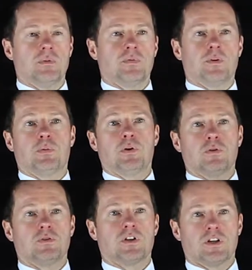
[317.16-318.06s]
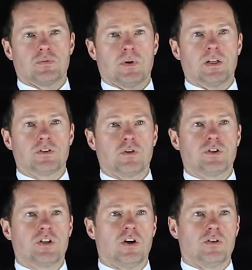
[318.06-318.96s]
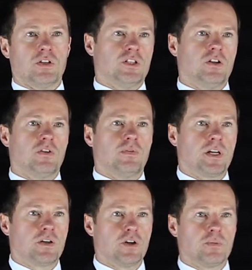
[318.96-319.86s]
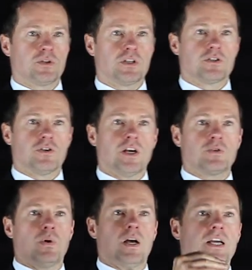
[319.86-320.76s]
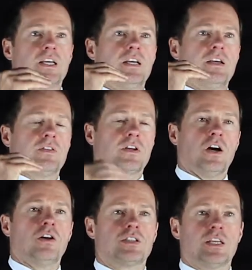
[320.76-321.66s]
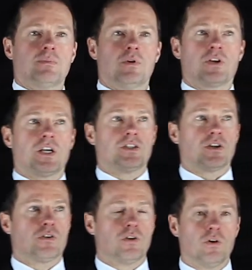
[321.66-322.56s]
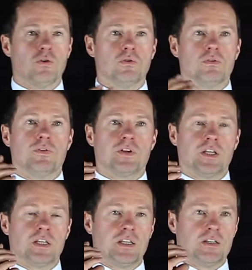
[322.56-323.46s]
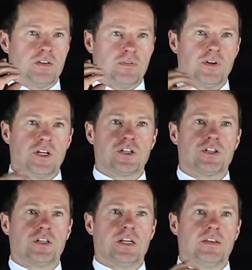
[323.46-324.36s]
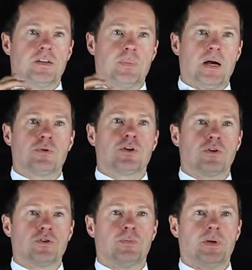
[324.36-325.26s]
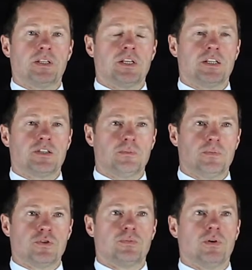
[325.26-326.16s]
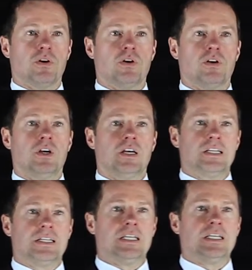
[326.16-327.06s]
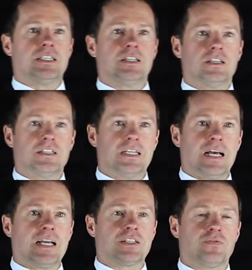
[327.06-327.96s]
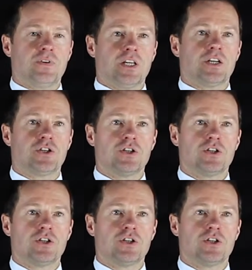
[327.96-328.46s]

the poles as well. So it's not a very good option, and so that's why the Gala Tent marquees are all the finish in the powder coat painting. It's a much more neater, nice finish.